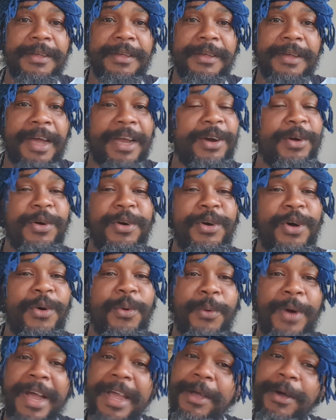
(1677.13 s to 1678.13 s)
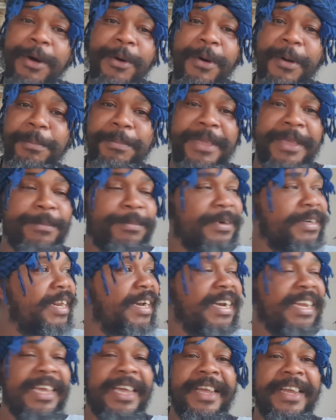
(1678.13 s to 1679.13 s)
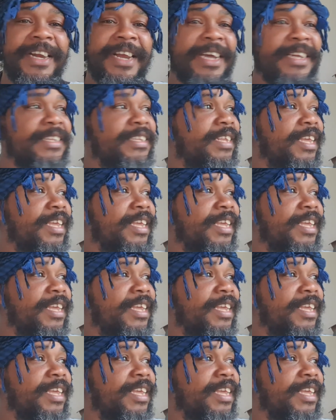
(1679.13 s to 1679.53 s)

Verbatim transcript: I don't know why our people delaying and